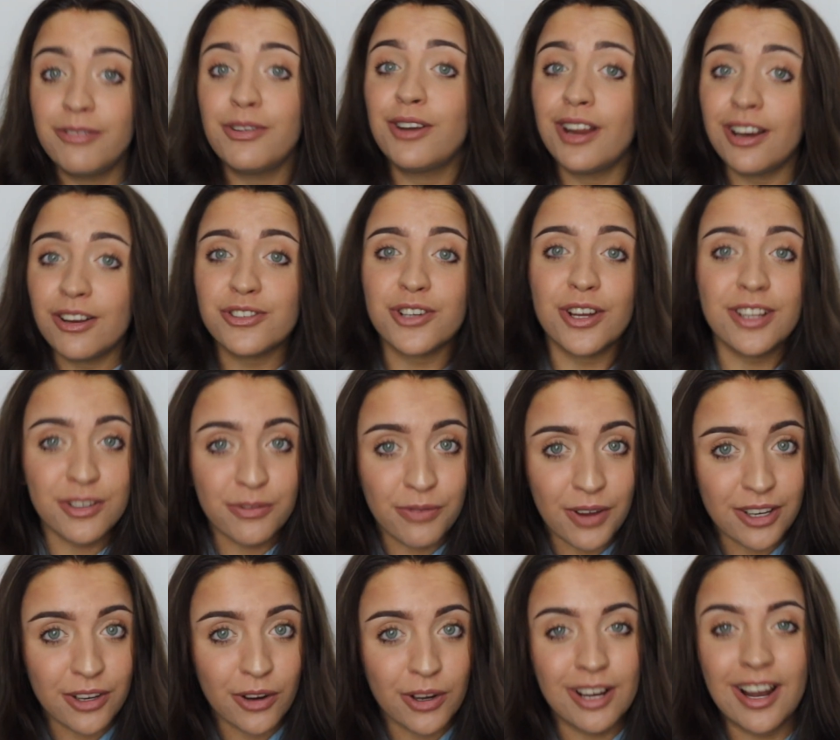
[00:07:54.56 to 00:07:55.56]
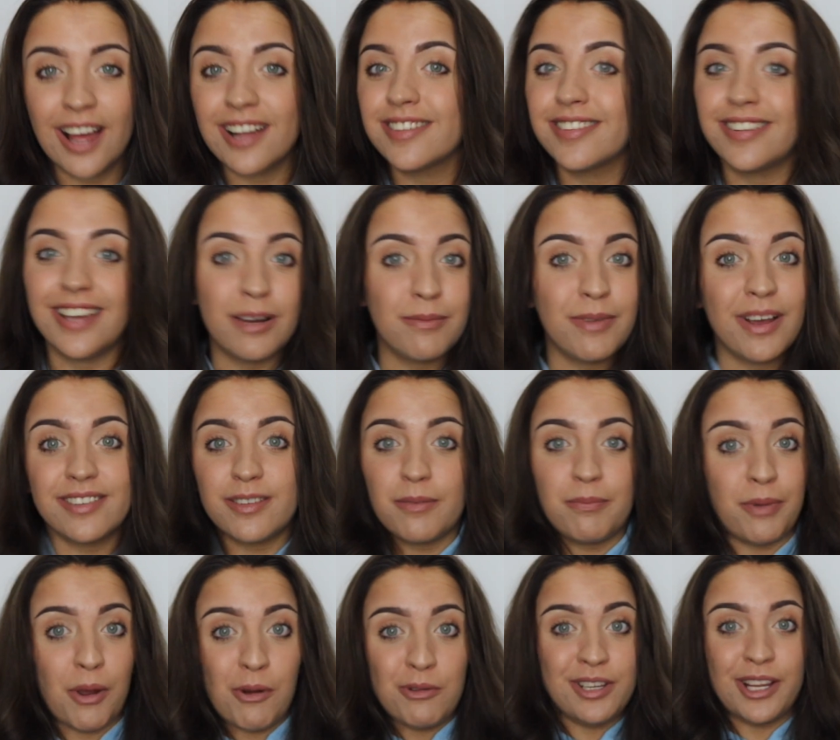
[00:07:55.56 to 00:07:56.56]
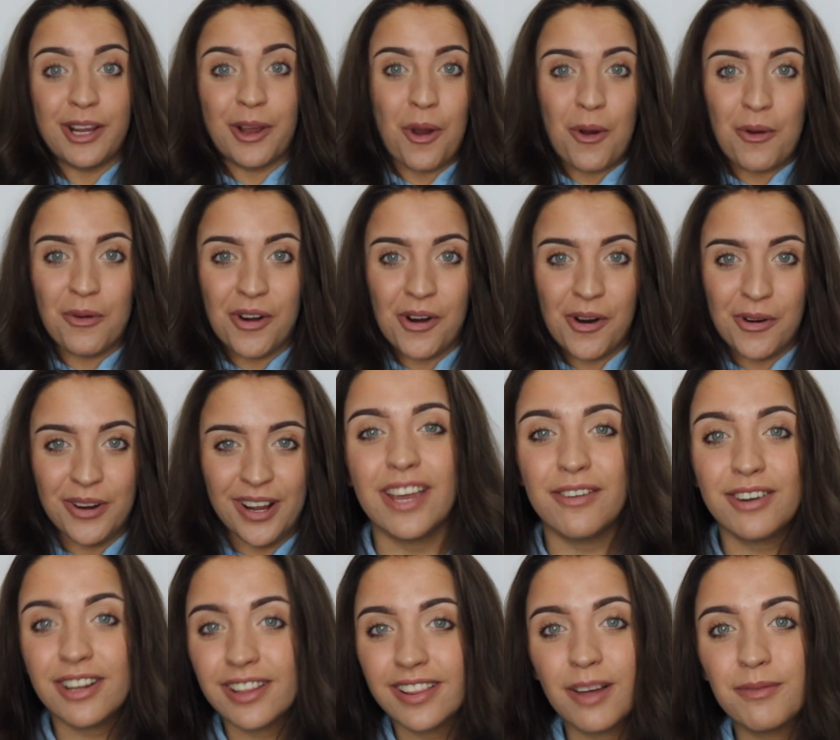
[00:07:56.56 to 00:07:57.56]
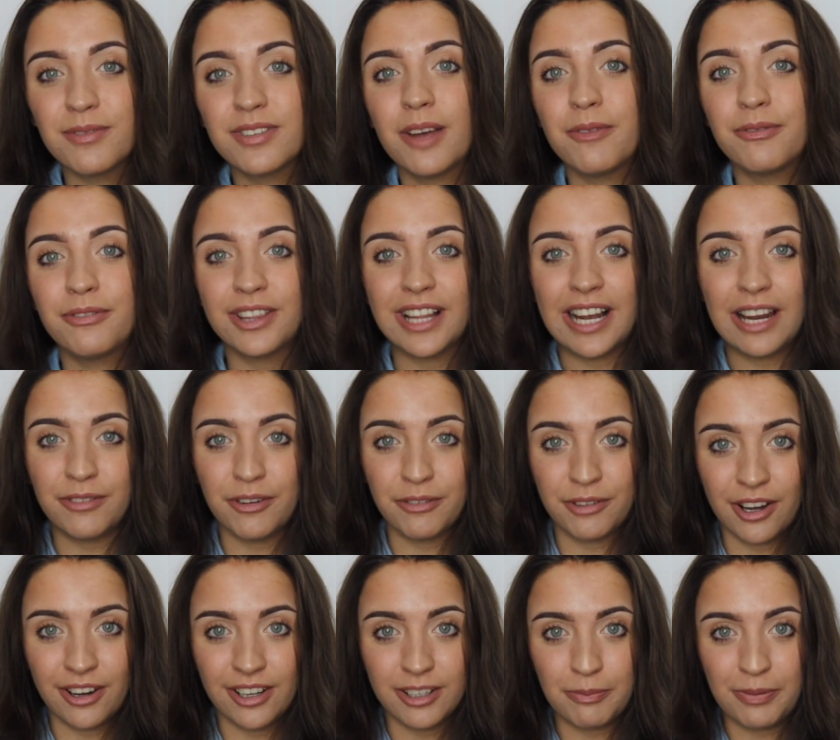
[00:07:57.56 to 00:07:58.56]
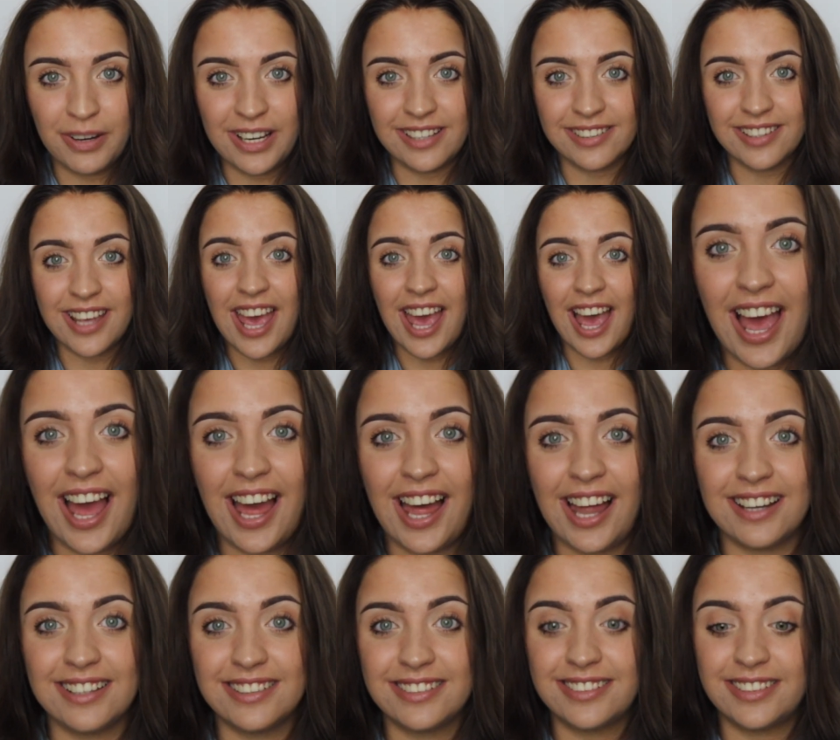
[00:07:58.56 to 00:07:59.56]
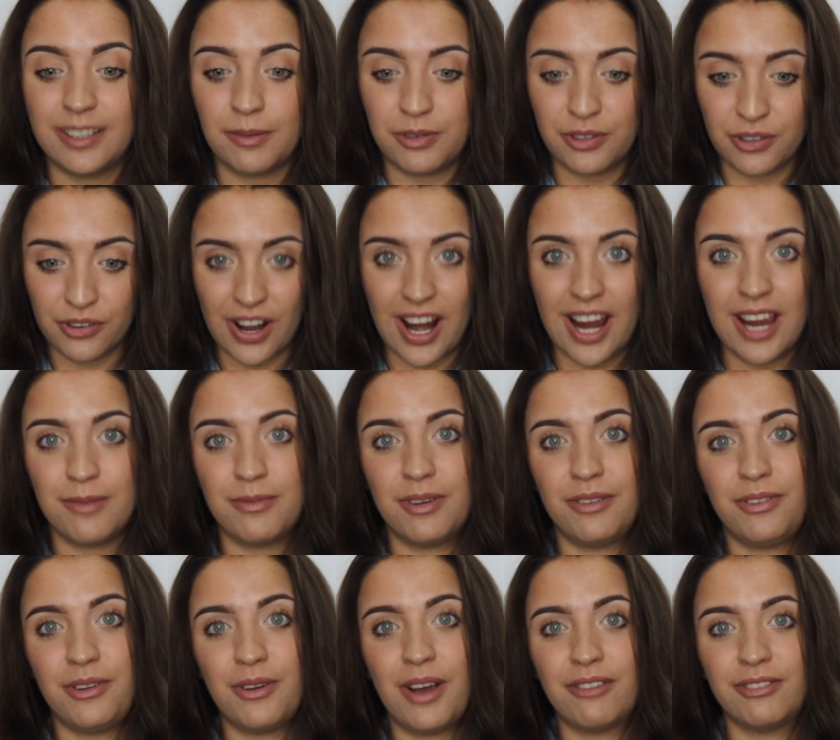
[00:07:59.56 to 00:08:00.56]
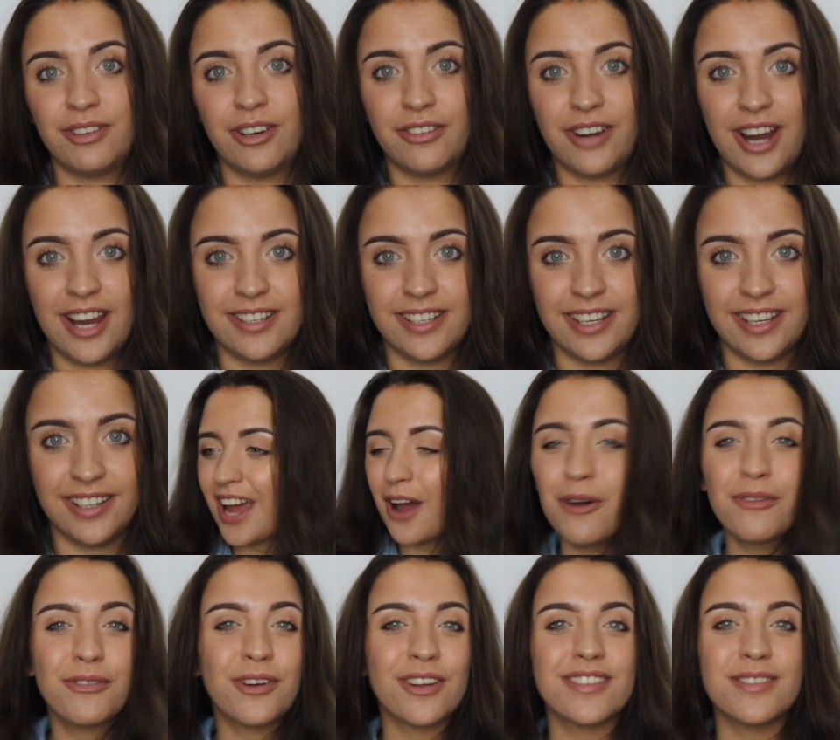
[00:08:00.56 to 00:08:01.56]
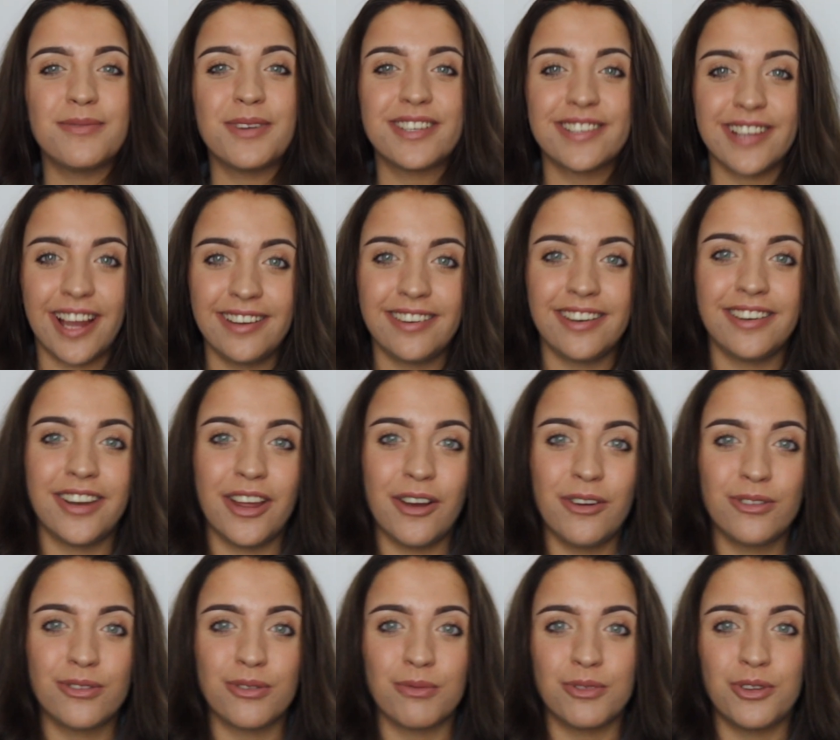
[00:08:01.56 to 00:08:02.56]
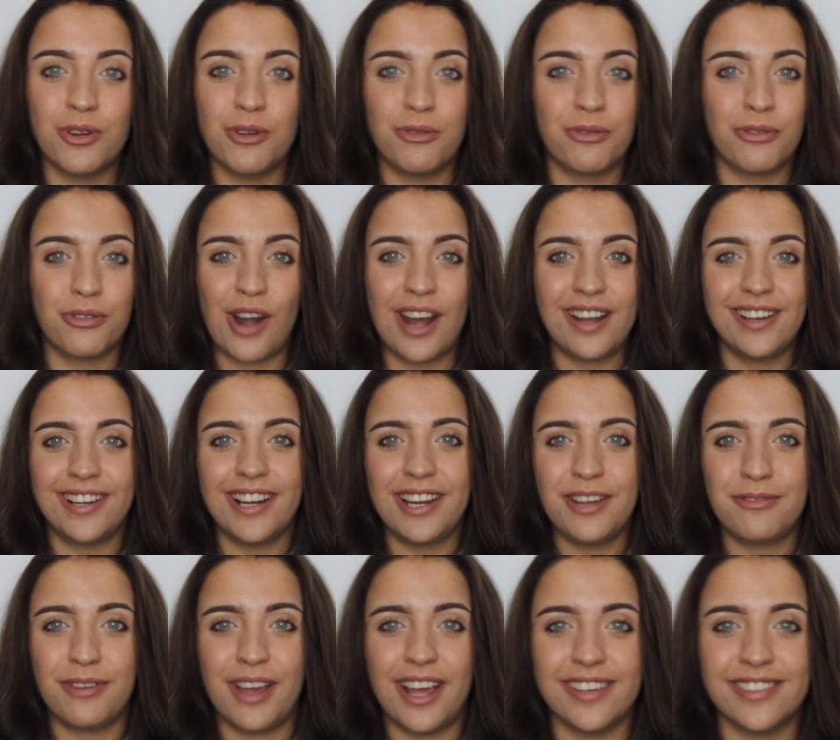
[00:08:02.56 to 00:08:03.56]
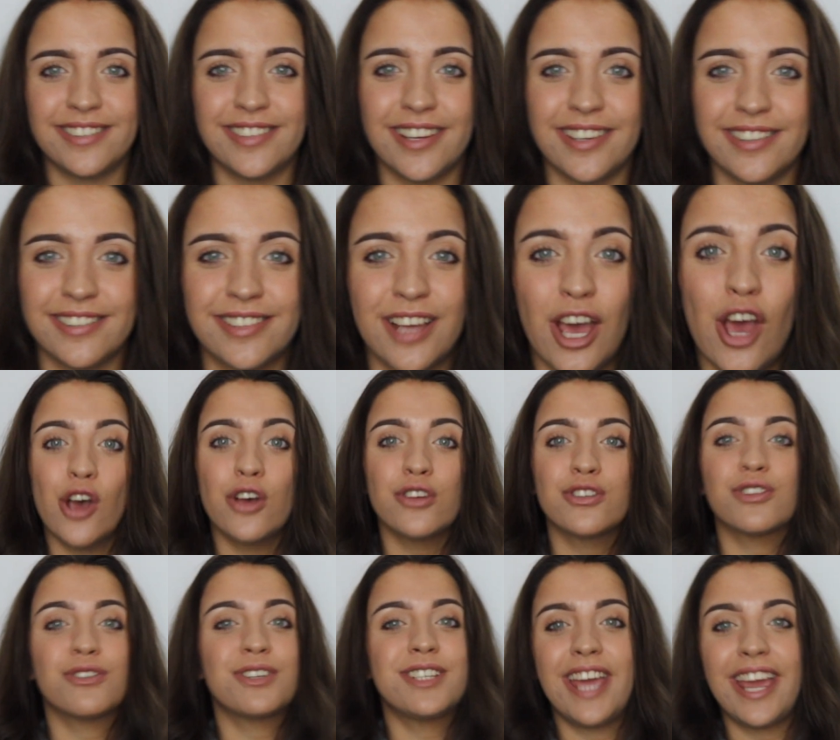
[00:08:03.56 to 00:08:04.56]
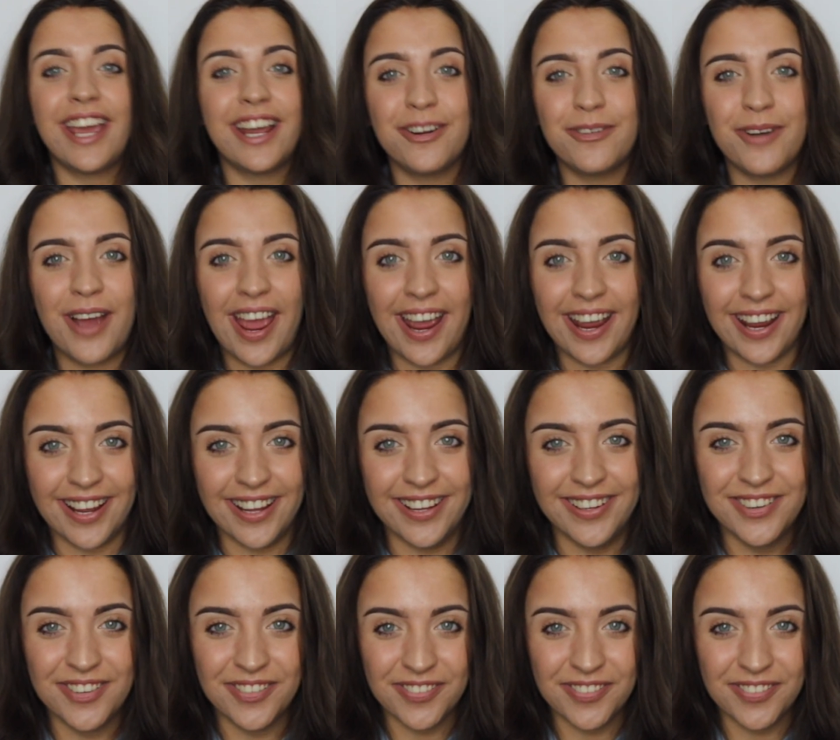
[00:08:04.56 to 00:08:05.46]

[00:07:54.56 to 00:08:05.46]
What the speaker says: if you did enjoy this video, you liked seeing me as a beauty guru, give it a thumbs up for the love of God, please. And subscribe if you haven't already. I've got some exciting news from two friendly faces, so take it away.